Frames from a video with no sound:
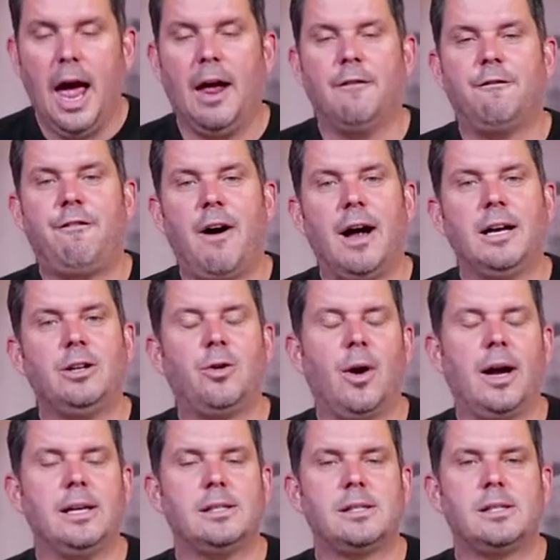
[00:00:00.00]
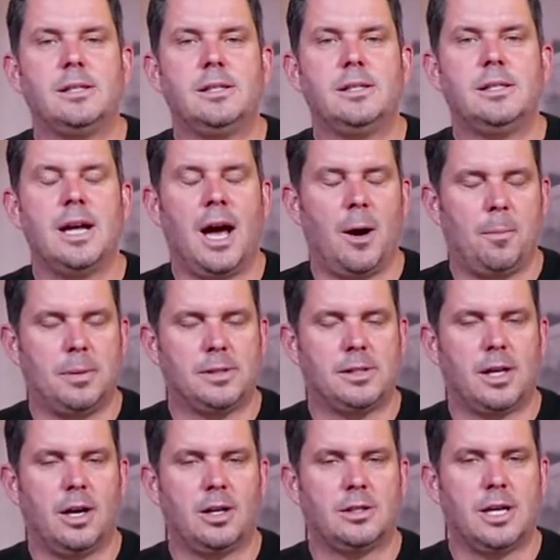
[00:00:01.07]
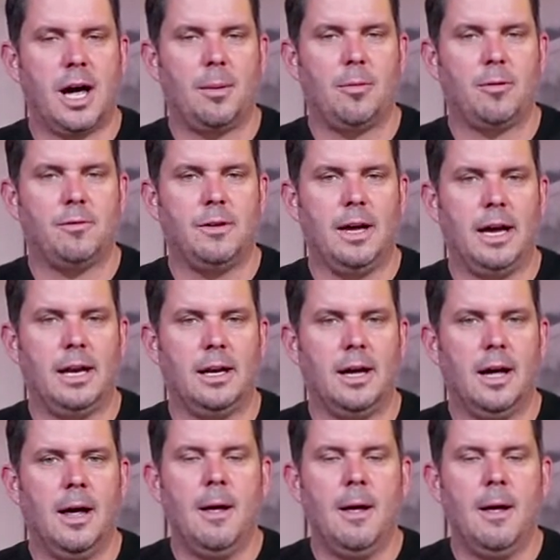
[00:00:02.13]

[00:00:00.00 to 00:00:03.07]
and find grace to help us in our time of need.